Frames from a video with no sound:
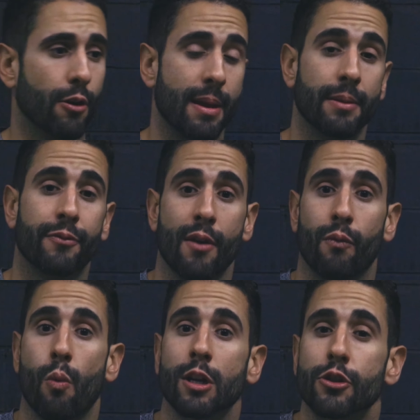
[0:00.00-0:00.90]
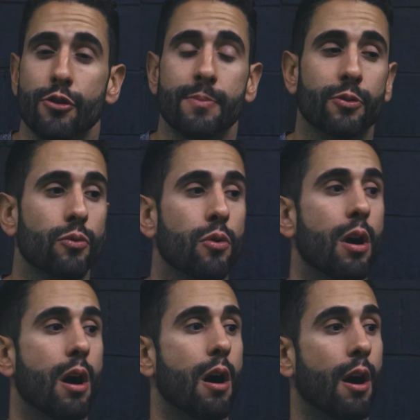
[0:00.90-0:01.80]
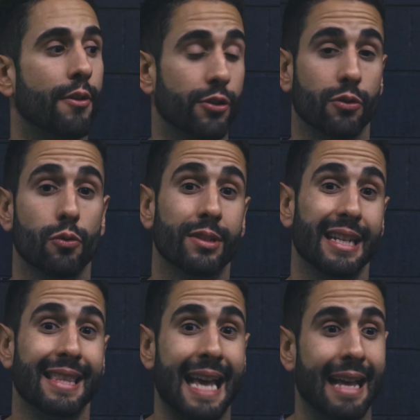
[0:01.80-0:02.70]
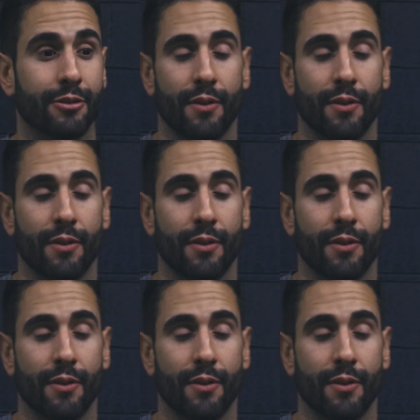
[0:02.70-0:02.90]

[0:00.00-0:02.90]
Or maybe if you have one dream school, other schools in that.